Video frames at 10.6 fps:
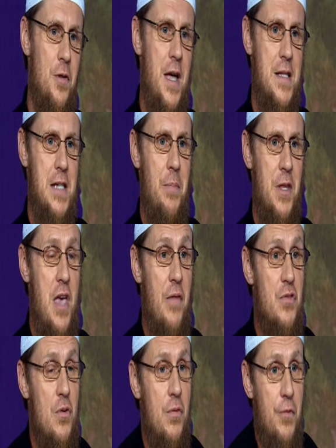that type of thing. You have
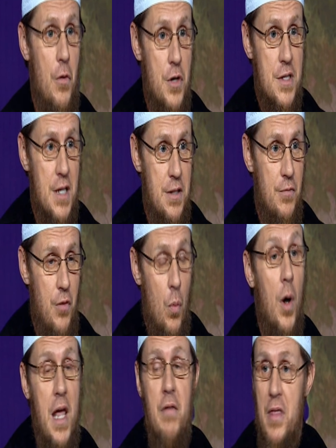to focus it for
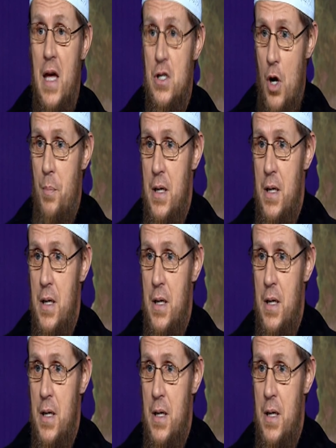whatever that topic